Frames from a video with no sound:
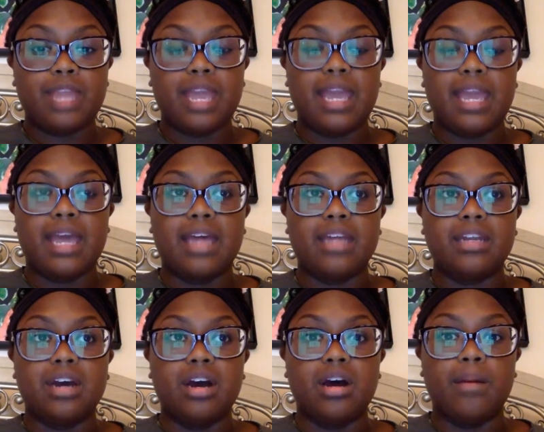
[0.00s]

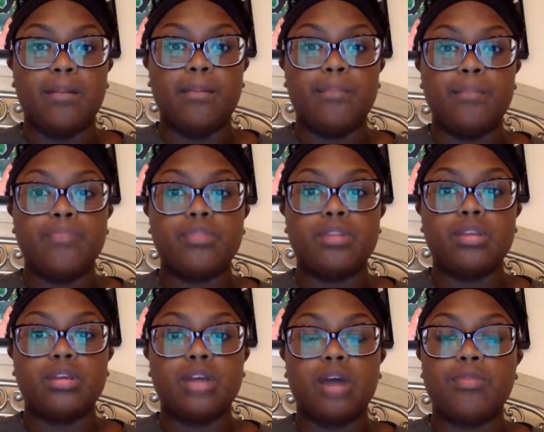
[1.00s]
and
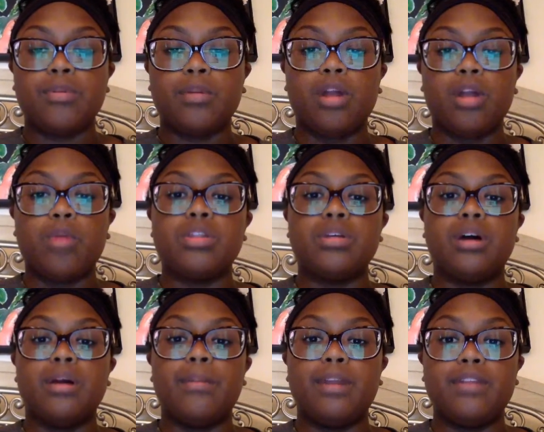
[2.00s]
help them along with
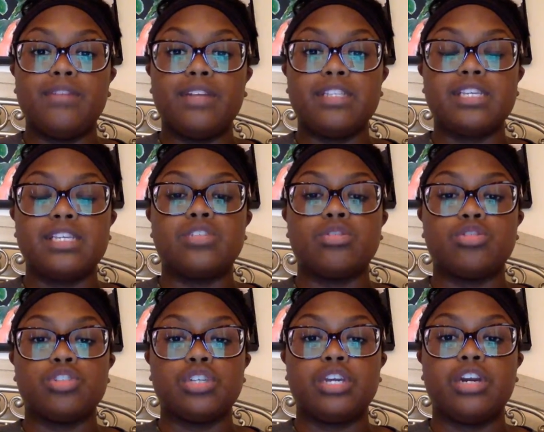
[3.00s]
benefits like
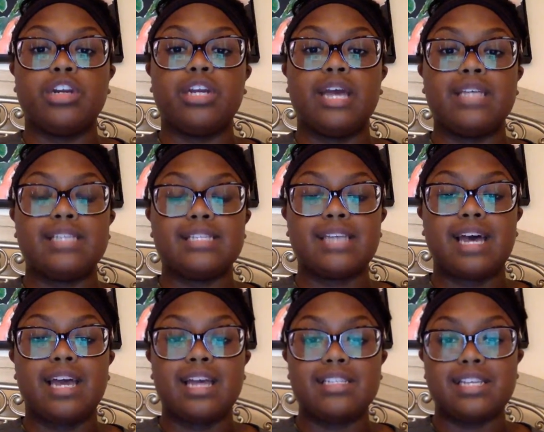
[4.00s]
Social Security,
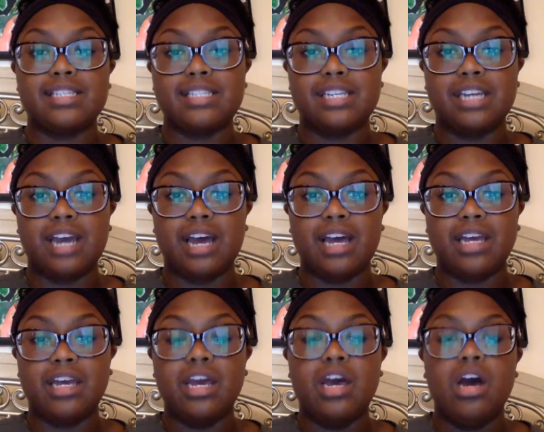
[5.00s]
SSI,
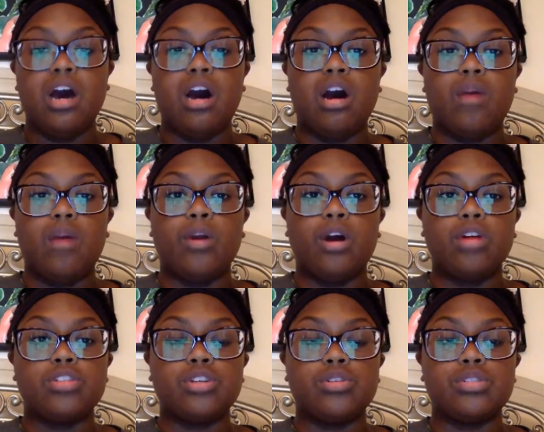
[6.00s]
SSDI. We
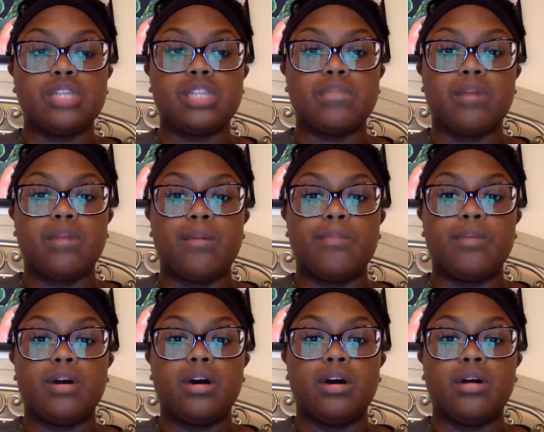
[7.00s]
also set them up
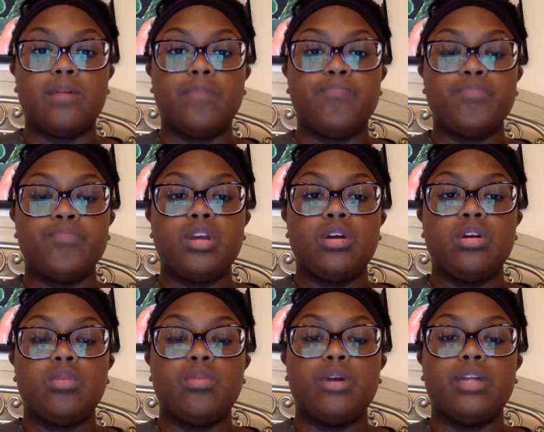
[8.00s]

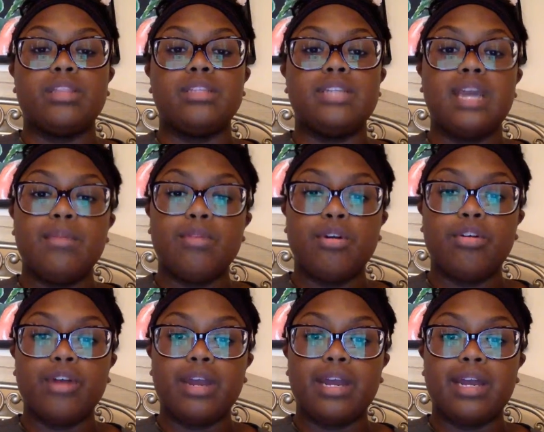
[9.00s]
with day
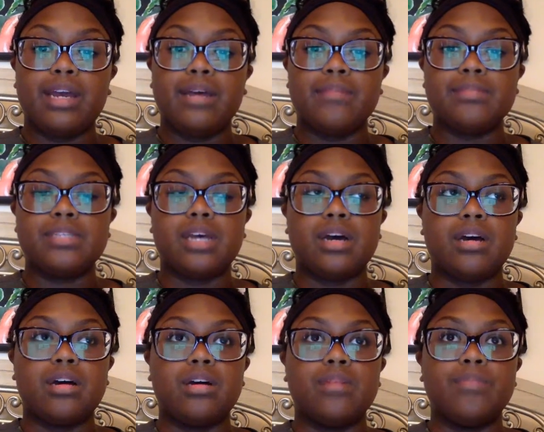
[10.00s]
programs,
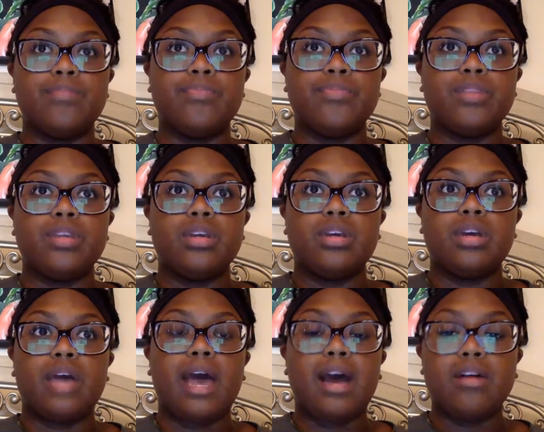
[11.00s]

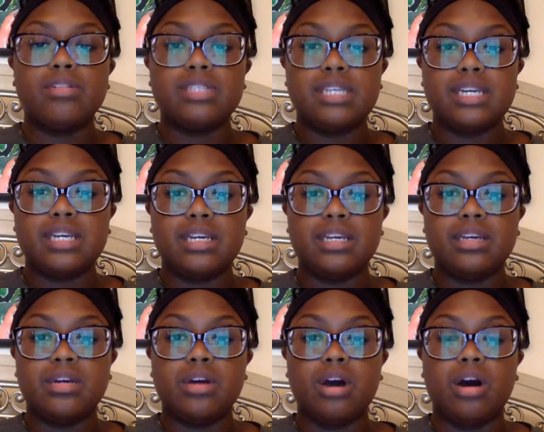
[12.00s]

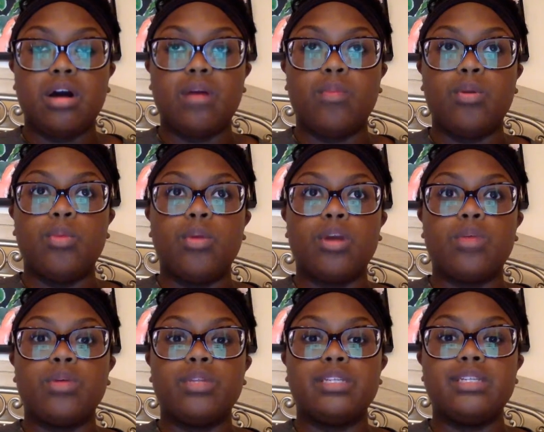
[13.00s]
housing. We work
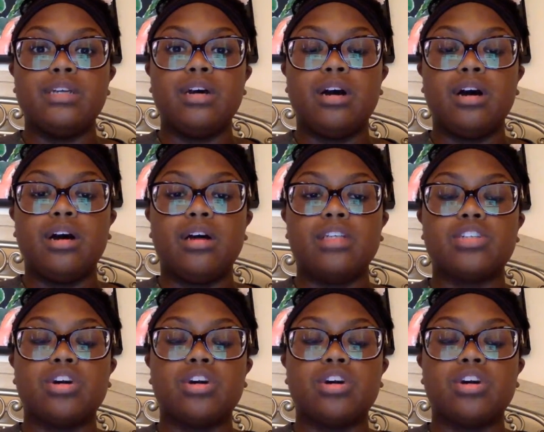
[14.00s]
with it's